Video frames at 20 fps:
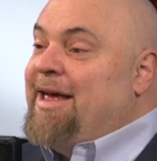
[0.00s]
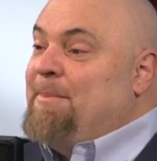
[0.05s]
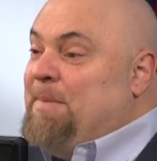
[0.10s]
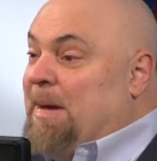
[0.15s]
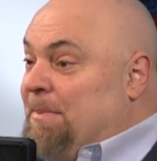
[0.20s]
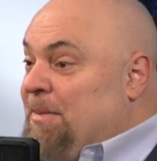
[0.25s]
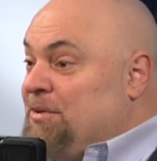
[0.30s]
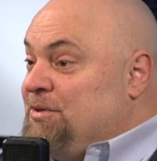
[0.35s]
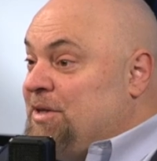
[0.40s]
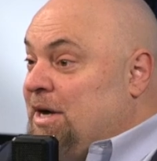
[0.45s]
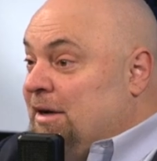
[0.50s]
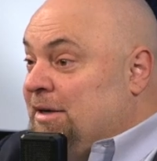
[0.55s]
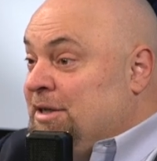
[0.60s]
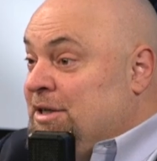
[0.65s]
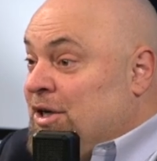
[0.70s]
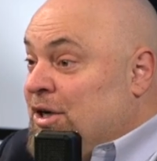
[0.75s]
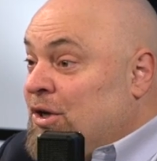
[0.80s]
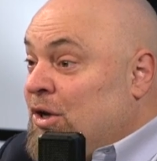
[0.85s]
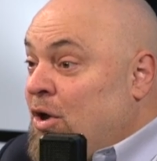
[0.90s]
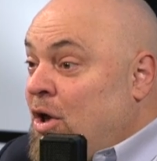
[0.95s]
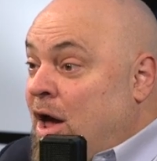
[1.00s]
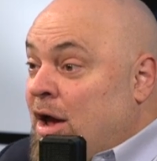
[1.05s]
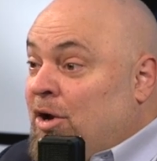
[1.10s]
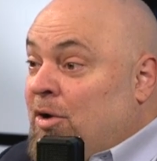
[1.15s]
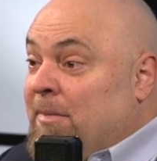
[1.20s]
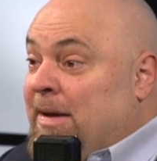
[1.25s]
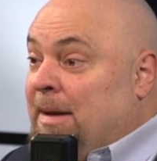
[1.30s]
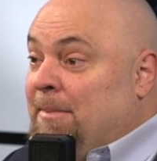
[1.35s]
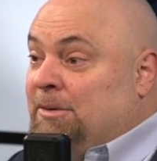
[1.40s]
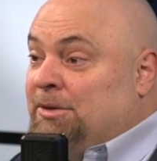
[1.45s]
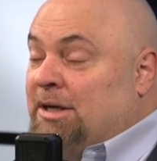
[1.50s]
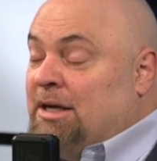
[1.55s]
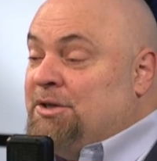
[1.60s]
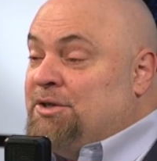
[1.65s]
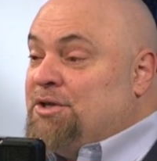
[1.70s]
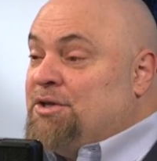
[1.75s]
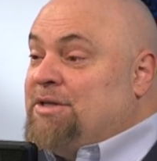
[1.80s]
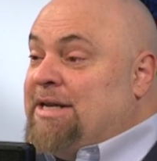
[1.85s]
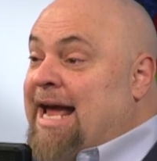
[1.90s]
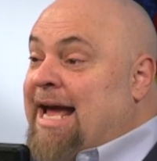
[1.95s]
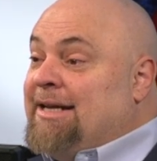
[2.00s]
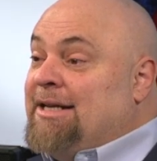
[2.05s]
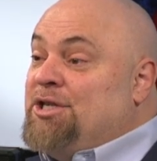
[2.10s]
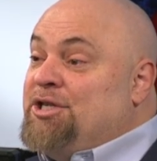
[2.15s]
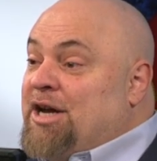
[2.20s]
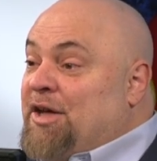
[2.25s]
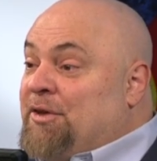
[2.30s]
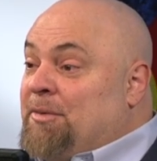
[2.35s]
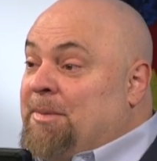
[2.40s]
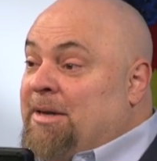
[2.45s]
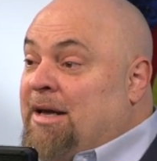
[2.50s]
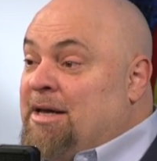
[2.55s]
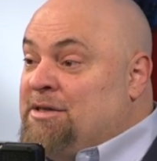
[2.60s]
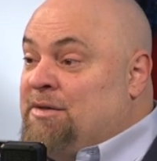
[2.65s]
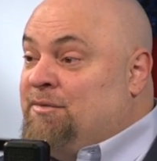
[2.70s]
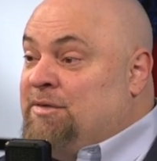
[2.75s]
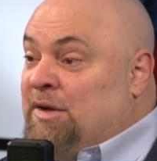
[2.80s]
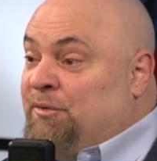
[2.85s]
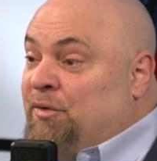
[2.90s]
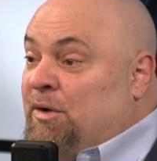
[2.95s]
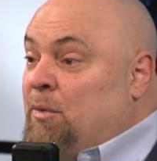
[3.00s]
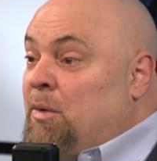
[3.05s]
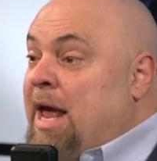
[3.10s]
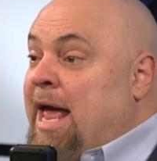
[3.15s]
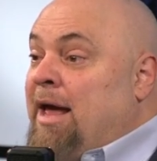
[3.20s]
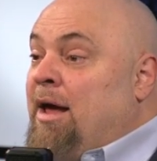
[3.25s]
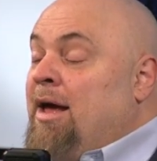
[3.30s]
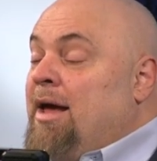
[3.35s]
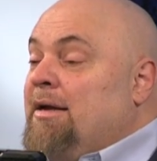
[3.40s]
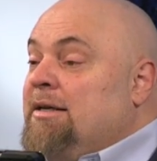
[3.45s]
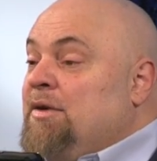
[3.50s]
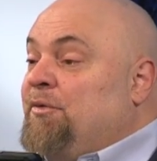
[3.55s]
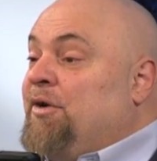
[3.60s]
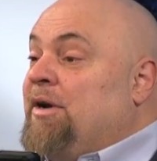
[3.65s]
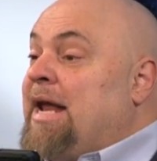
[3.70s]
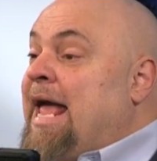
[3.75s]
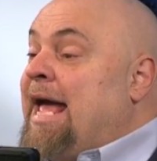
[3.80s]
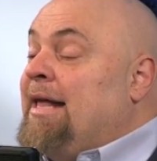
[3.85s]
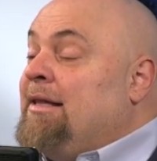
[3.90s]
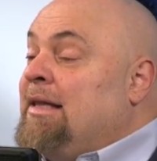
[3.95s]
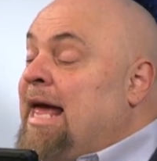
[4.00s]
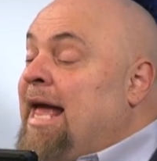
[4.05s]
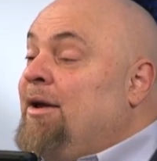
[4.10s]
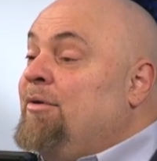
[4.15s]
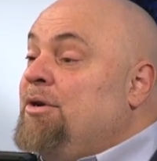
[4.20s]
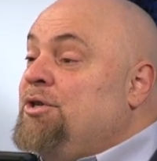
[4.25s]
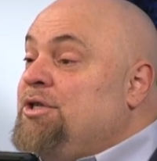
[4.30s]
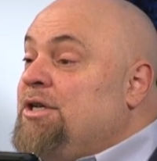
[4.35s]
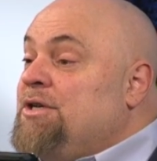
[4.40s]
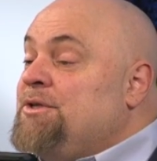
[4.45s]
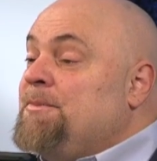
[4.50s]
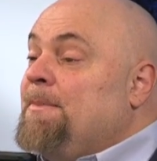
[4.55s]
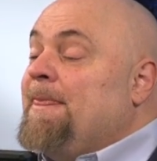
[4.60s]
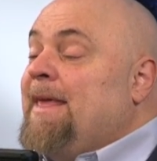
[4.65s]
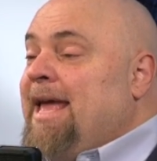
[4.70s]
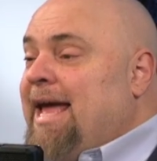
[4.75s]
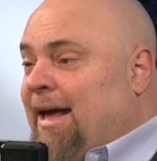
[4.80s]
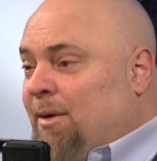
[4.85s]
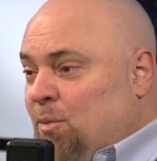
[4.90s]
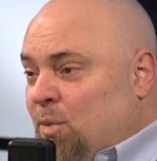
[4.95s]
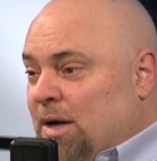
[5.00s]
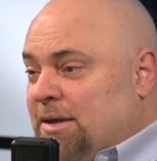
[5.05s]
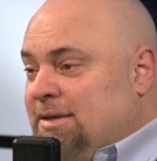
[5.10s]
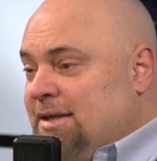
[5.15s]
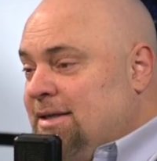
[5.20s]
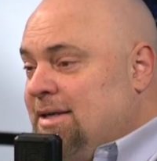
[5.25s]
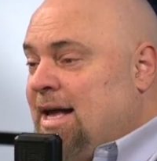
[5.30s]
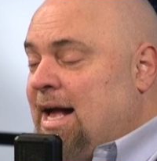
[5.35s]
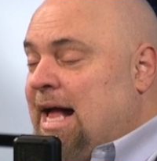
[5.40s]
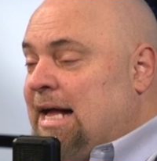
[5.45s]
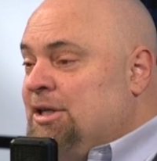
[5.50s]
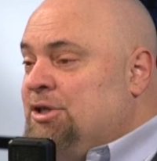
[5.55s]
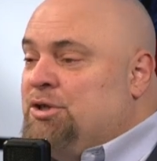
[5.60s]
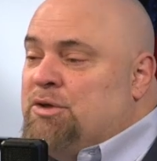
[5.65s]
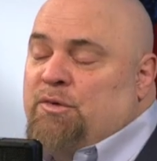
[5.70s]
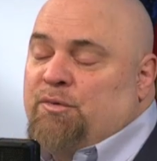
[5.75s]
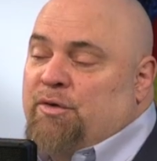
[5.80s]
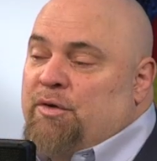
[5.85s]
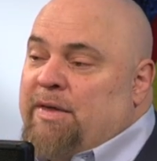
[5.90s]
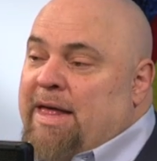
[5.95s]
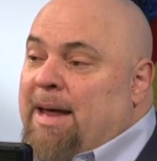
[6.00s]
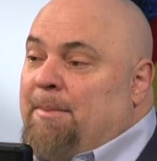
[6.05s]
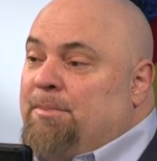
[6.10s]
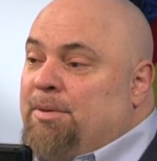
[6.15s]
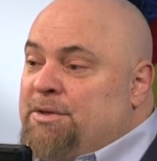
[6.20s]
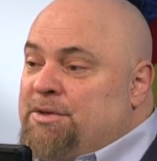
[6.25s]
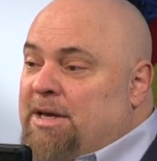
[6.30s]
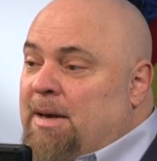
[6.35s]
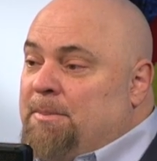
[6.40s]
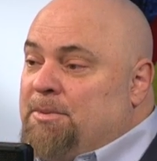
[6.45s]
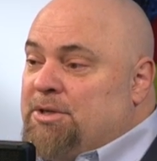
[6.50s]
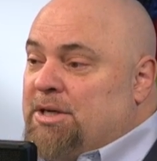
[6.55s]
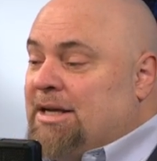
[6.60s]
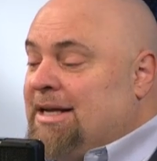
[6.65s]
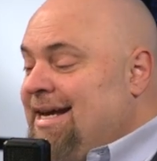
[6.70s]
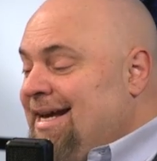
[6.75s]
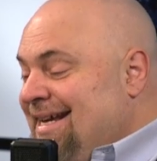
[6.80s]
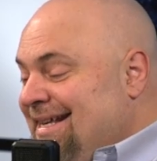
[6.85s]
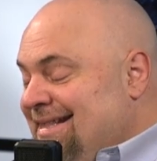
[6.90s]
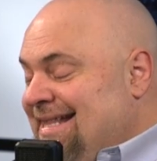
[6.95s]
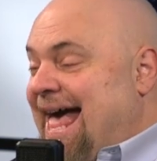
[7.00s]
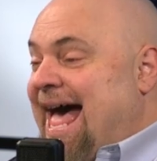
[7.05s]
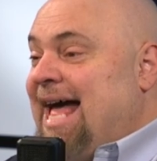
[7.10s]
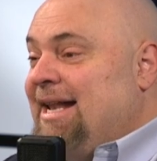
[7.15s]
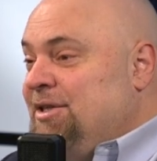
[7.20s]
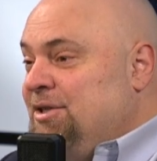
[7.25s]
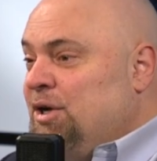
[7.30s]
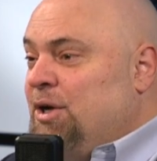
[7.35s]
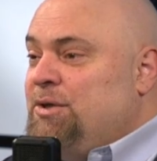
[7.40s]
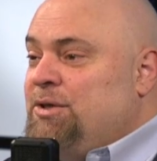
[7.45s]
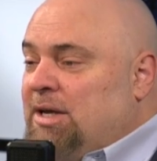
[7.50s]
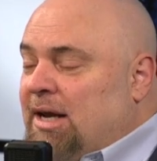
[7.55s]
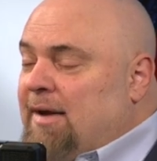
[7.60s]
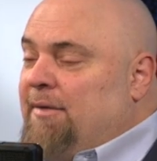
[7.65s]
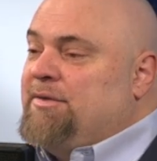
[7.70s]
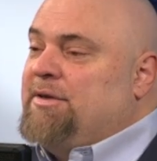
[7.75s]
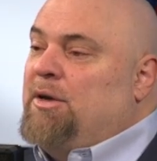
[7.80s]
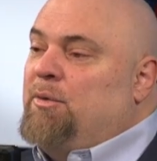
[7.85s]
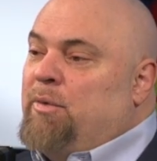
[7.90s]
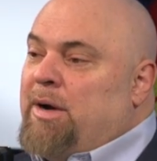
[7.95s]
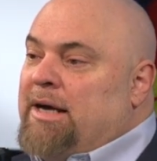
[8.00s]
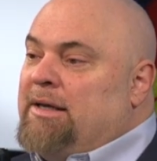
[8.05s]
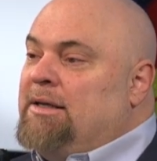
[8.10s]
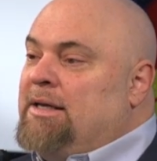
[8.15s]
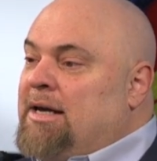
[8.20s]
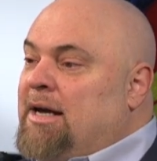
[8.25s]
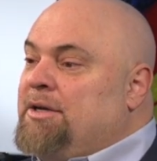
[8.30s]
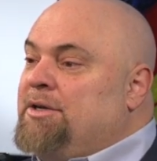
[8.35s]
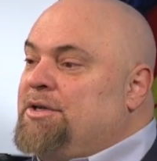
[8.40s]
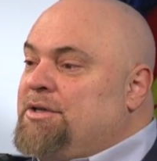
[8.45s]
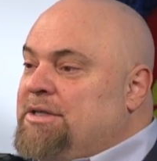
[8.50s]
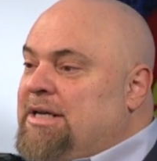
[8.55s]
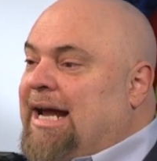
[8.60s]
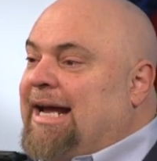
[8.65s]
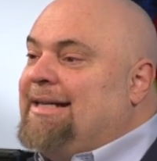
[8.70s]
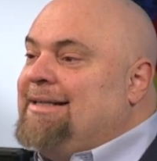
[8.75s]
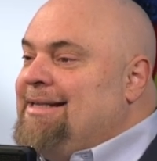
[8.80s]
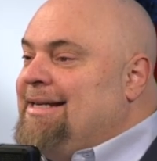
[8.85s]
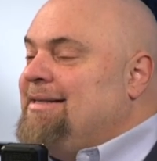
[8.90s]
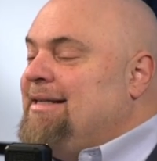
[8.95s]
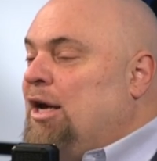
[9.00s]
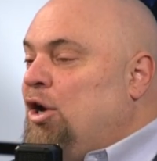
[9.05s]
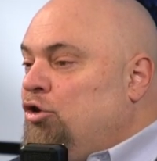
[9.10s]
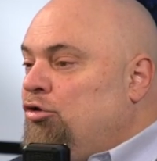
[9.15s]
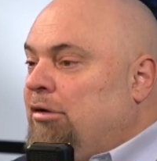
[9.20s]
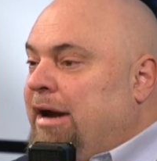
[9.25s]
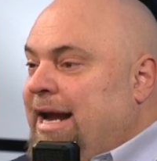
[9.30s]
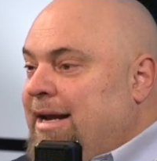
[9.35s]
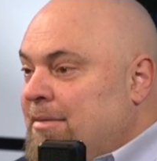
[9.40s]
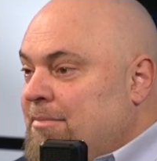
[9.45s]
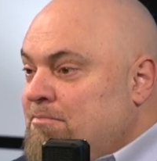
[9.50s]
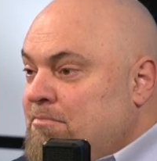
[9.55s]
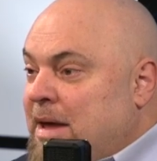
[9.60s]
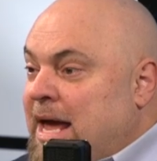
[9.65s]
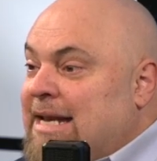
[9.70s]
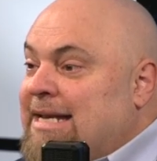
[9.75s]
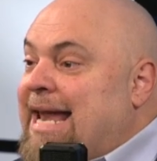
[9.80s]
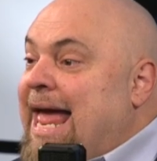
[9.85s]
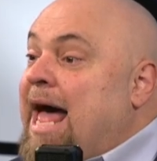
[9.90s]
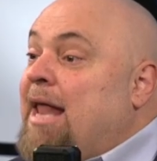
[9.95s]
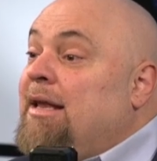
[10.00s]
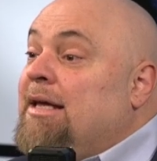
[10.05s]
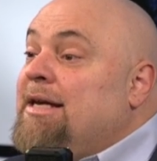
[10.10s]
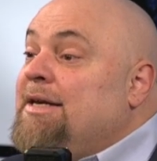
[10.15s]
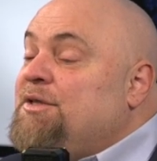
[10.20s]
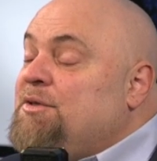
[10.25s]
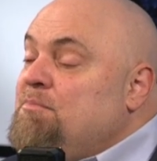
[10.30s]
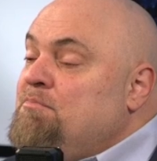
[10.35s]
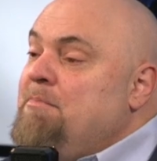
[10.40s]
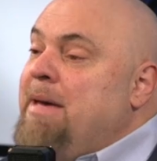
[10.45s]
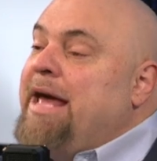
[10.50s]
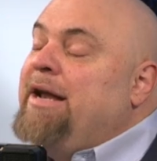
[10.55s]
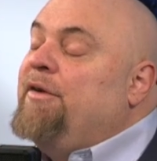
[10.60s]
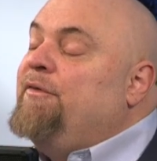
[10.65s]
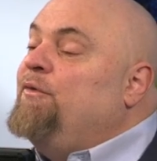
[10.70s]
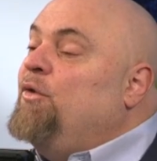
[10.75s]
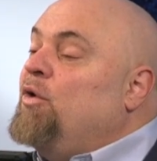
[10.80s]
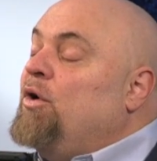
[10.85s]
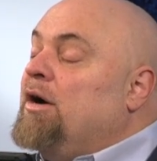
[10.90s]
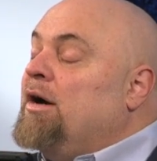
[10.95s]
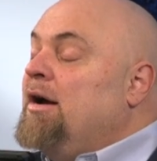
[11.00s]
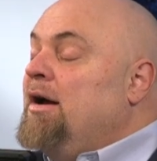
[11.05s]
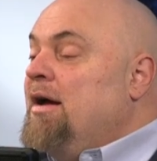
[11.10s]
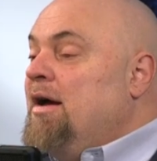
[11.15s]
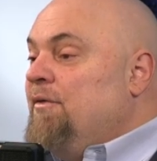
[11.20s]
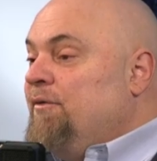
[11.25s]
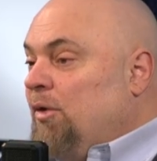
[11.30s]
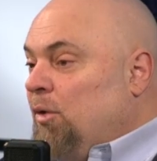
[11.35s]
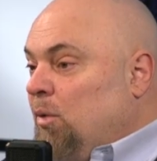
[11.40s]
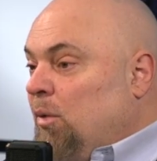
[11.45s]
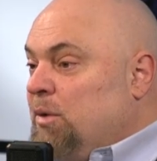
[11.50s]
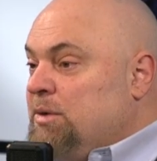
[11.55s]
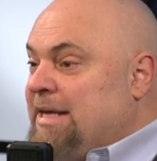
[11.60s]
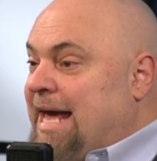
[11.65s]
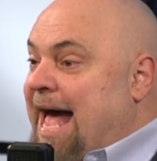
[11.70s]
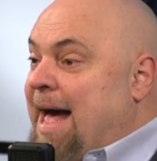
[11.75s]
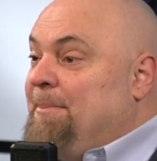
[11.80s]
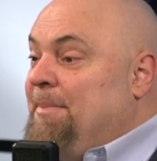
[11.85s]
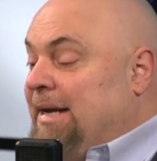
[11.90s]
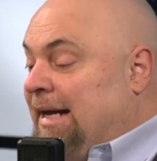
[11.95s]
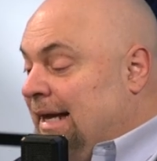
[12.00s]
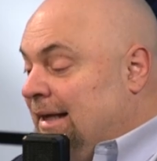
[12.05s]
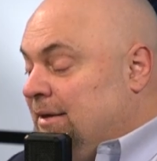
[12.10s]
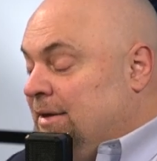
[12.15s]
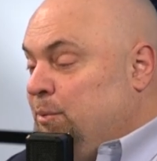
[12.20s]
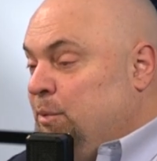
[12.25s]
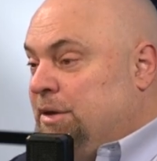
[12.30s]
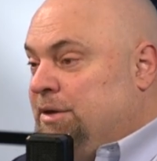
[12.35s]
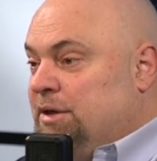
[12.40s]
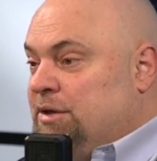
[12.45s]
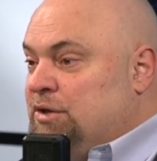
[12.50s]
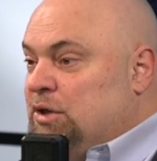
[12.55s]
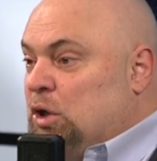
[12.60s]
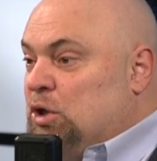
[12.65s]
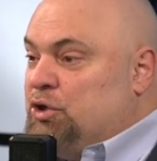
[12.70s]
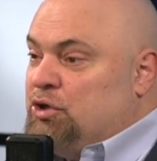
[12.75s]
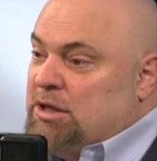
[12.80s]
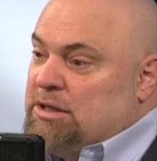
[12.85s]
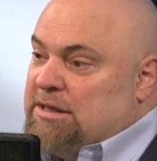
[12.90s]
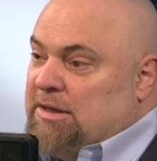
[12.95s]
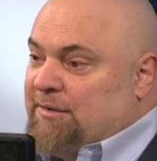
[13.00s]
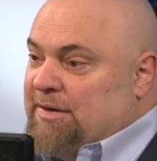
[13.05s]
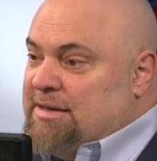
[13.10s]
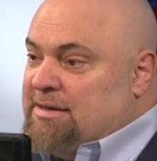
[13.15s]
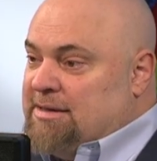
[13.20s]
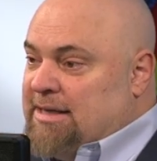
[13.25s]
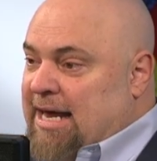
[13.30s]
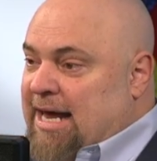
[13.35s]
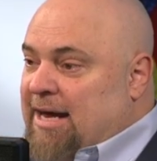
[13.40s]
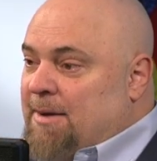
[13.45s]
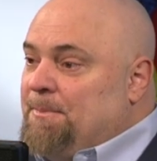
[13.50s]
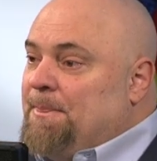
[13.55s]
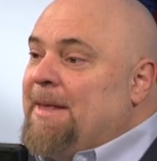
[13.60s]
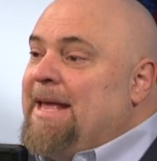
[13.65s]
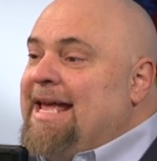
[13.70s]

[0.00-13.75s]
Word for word: People started to no longer be able to understand each other because of different, eh, different eh, languages. And what did God do for that presumption? That, Dostoevsky rightly understands, is a great analogous metaphor for what was happening the, with the socialists of his day.